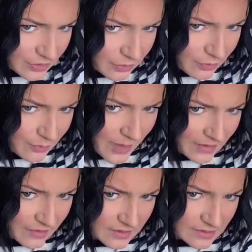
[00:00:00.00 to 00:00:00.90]
to
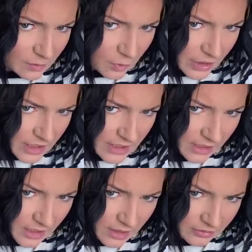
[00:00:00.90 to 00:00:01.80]
make this work
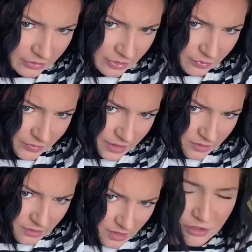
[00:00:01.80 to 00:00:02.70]
and look
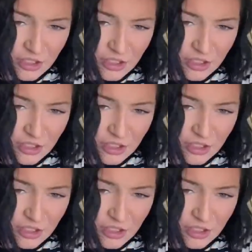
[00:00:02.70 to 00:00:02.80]
real,